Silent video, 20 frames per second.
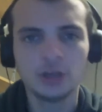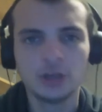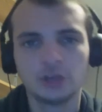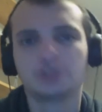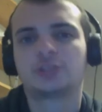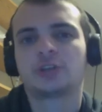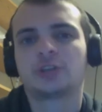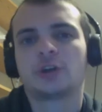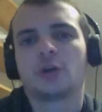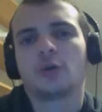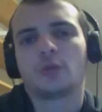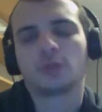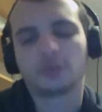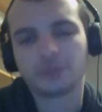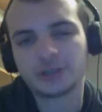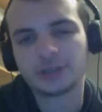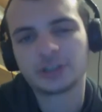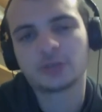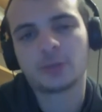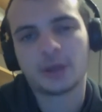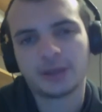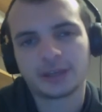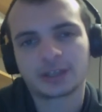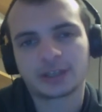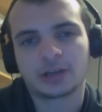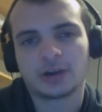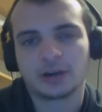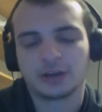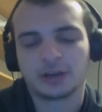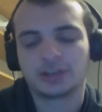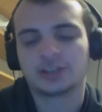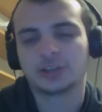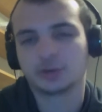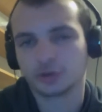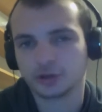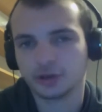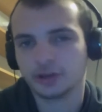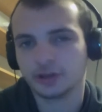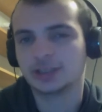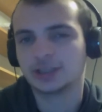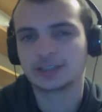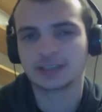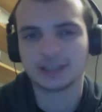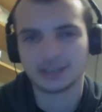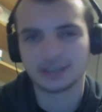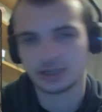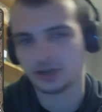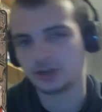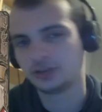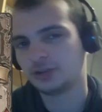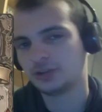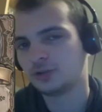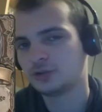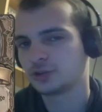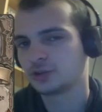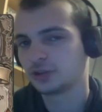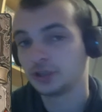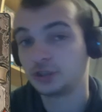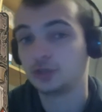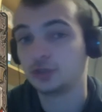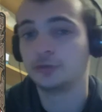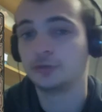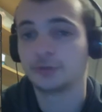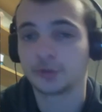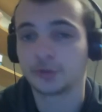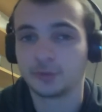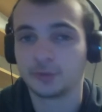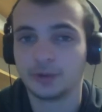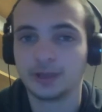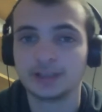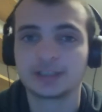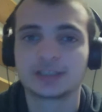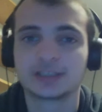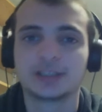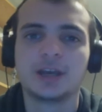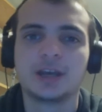So the reason why this card is so good is because it's usually 2 for 1s.